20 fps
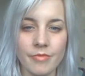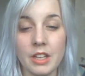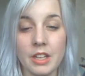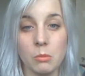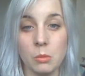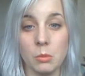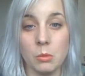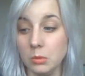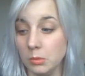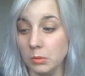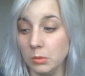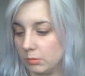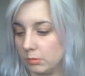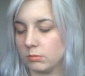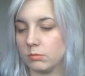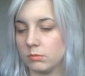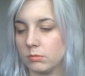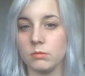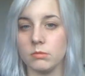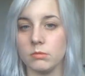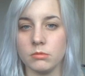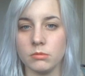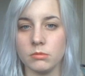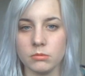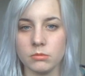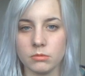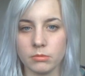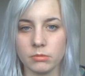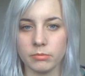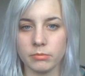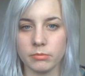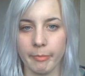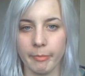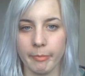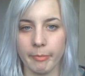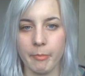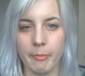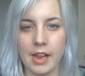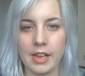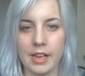ooh,
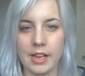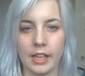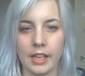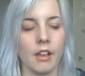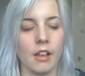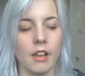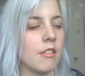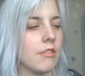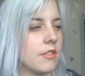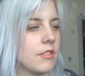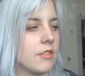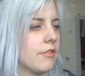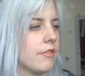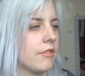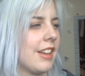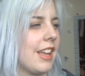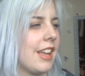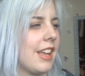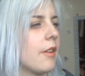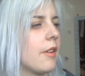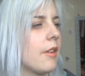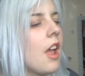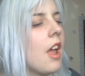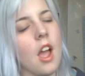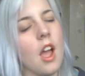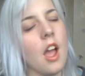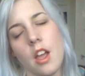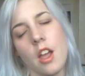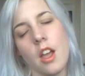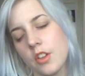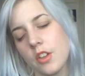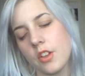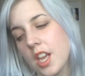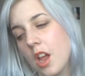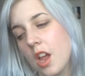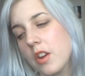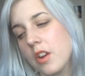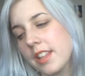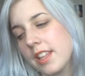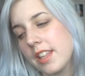banging it off stuff now. But
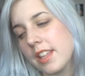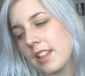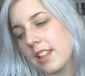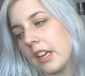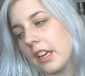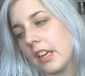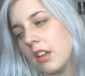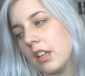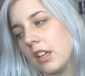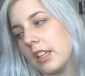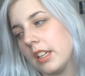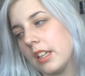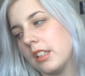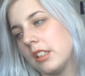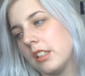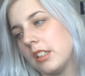the only thing that I